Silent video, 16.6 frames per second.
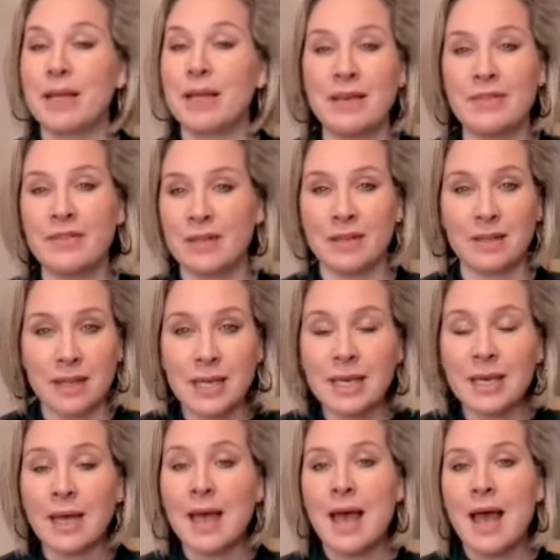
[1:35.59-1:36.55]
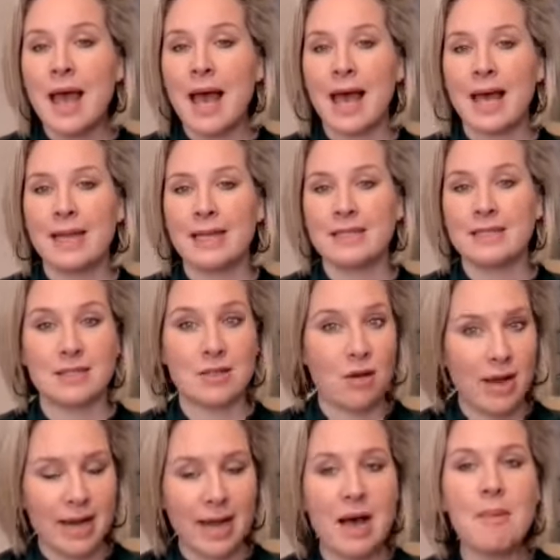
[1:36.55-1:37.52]
even click and
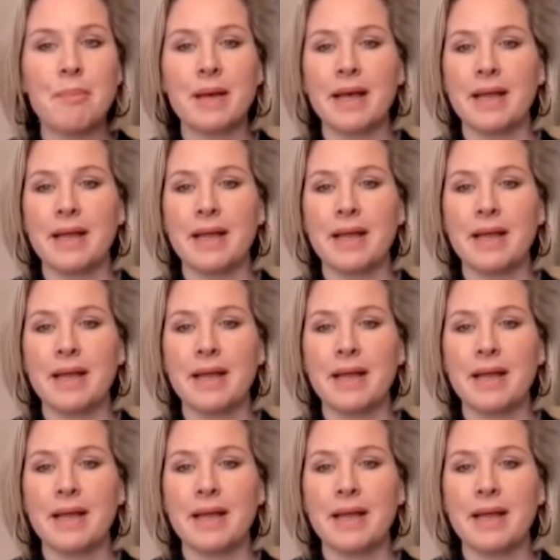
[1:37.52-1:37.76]
sign up.